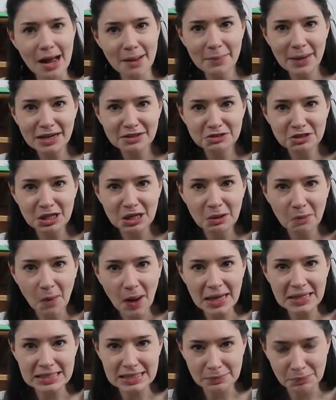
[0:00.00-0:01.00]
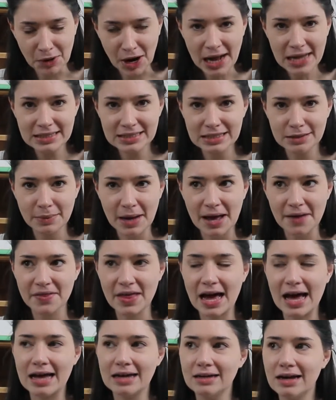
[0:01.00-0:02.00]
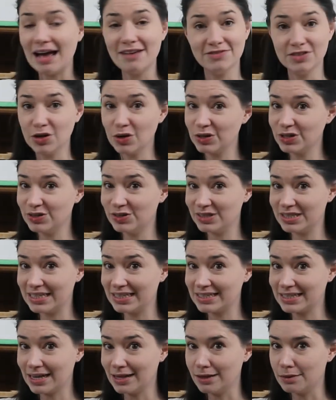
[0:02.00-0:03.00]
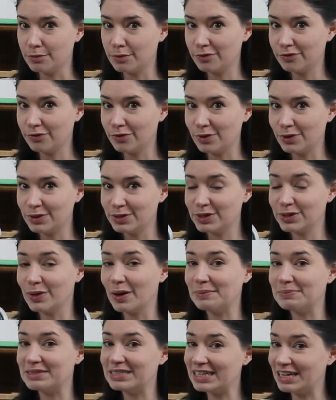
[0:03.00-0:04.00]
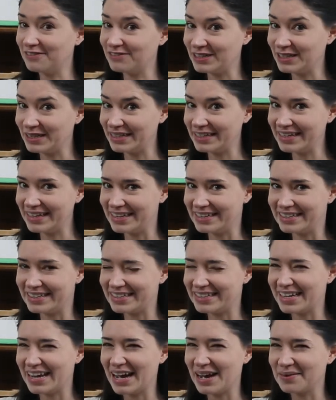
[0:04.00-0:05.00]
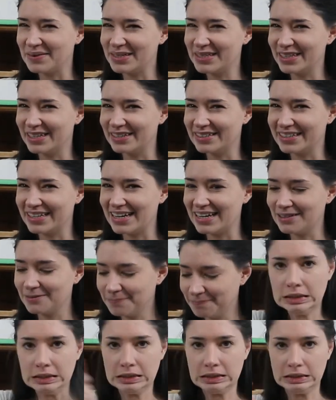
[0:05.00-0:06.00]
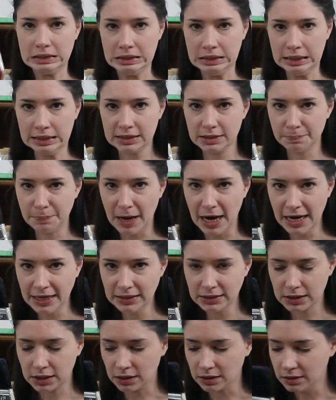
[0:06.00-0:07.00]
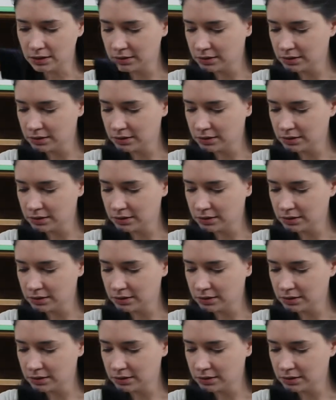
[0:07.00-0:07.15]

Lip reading: I'm actually quite surprised about that. I've not used this color before, so I'm definitely keen to see how it turns out. Let's paint!